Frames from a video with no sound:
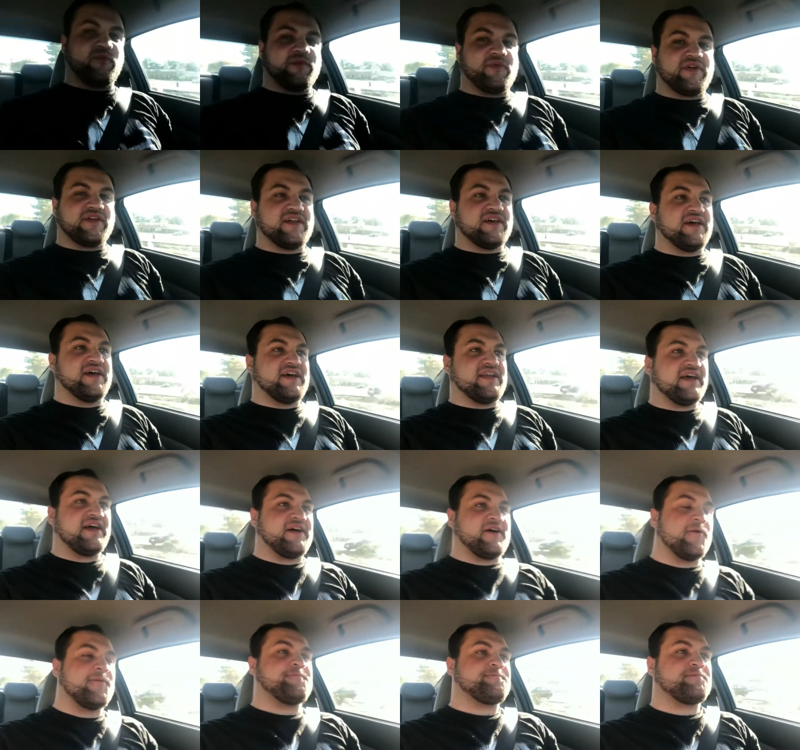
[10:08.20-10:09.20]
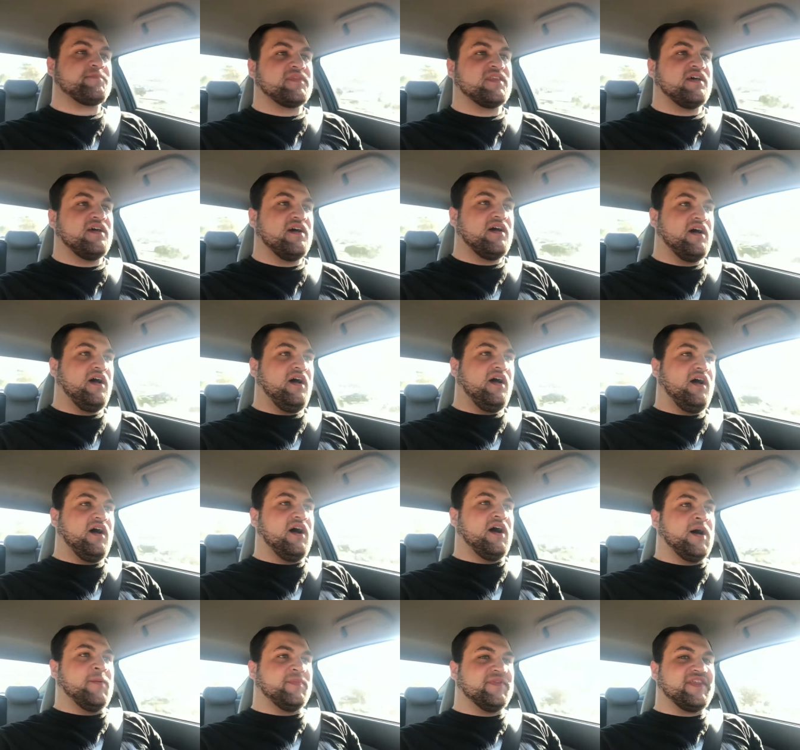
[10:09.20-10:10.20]
we were gonna head out.
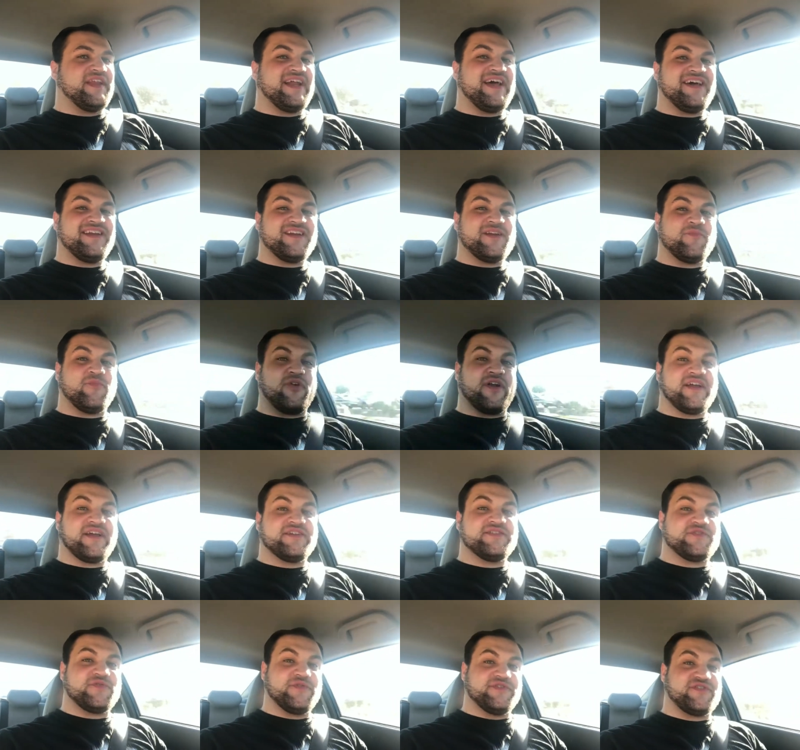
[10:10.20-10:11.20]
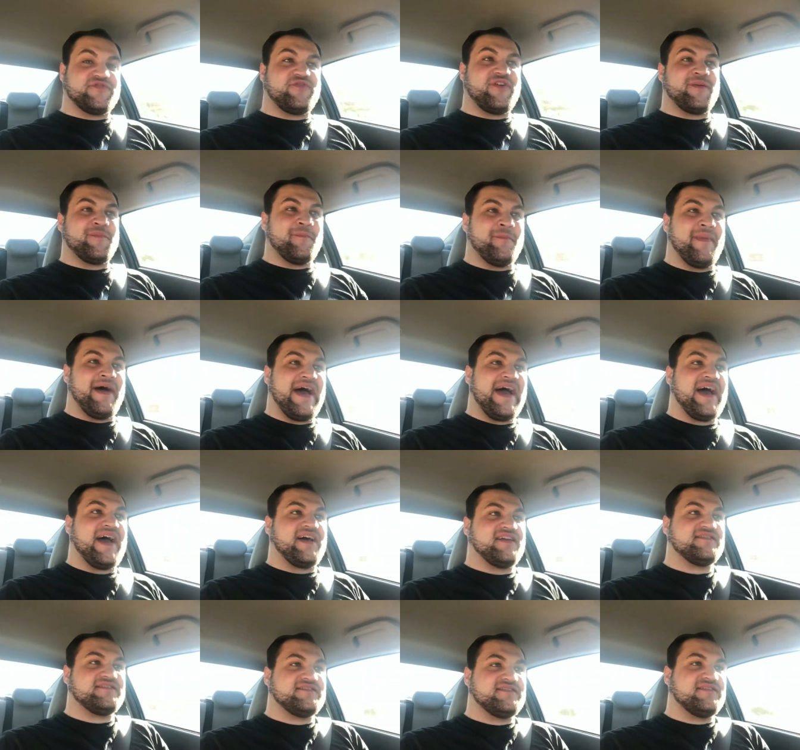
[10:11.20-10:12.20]
Uh, but then I ended up running into his friend
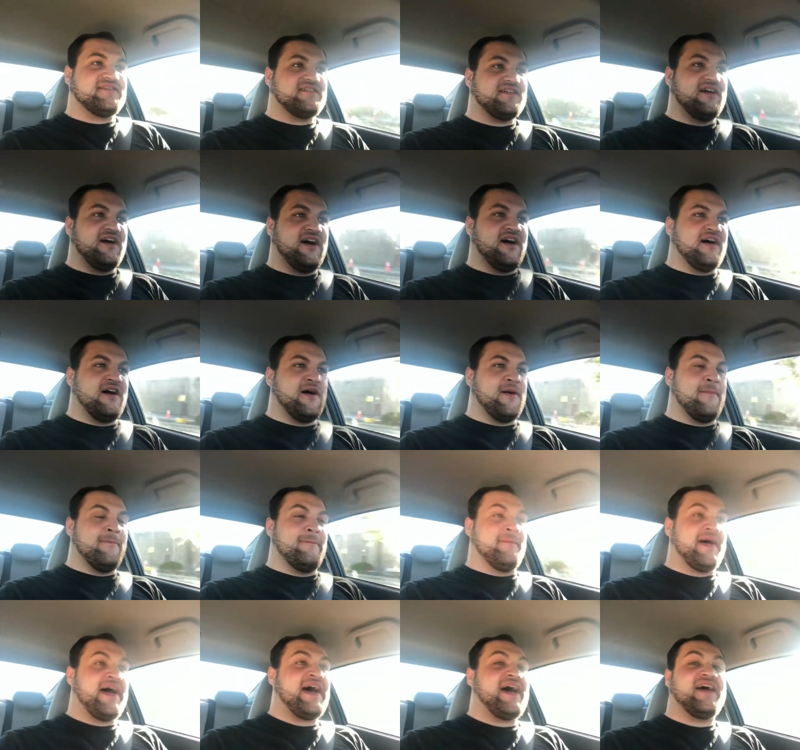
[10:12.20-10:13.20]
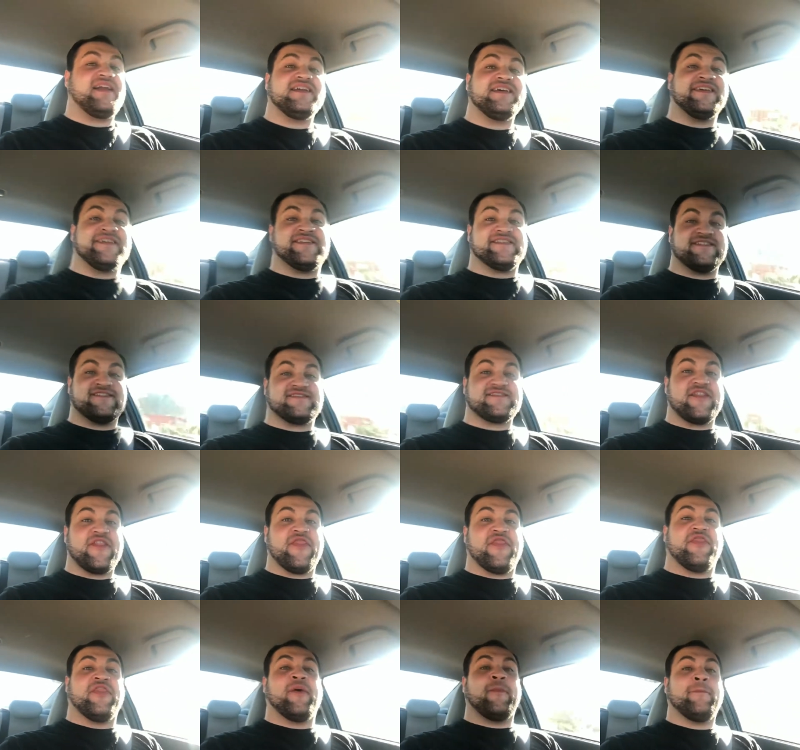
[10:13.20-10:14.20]
Matt. Uh, Matt is
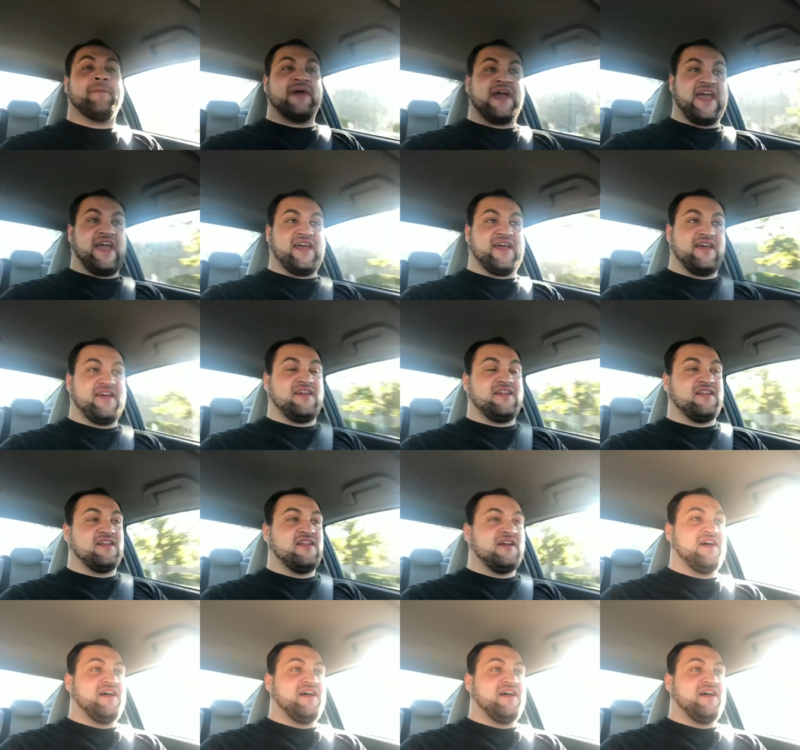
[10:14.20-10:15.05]
the man.